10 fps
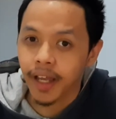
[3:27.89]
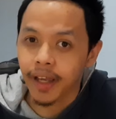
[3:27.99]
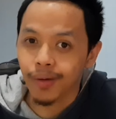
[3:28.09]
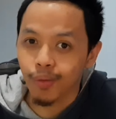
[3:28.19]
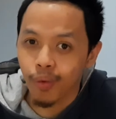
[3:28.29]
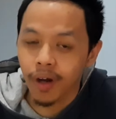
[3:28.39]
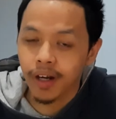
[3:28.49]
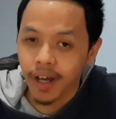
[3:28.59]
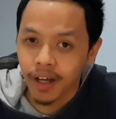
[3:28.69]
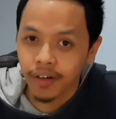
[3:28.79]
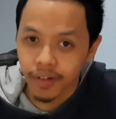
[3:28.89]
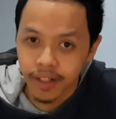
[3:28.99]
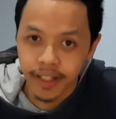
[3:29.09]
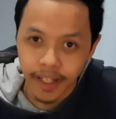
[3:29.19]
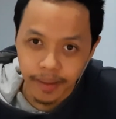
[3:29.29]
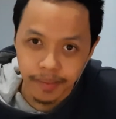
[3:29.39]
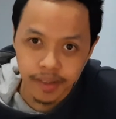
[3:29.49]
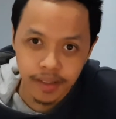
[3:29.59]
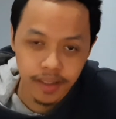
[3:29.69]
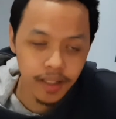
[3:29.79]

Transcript: in 100 games.